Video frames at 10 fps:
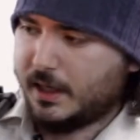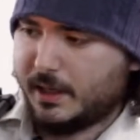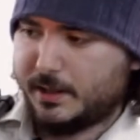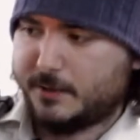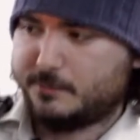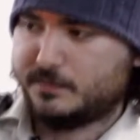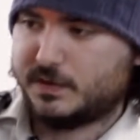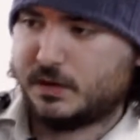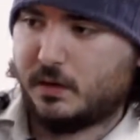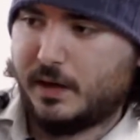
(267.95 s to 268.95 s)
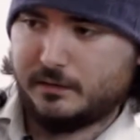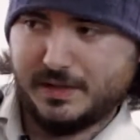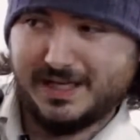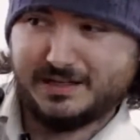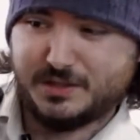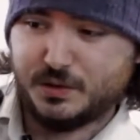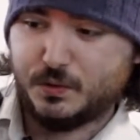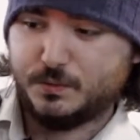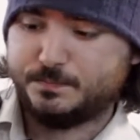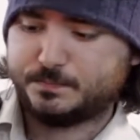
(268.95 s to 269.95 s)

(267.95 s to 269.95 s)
So I really do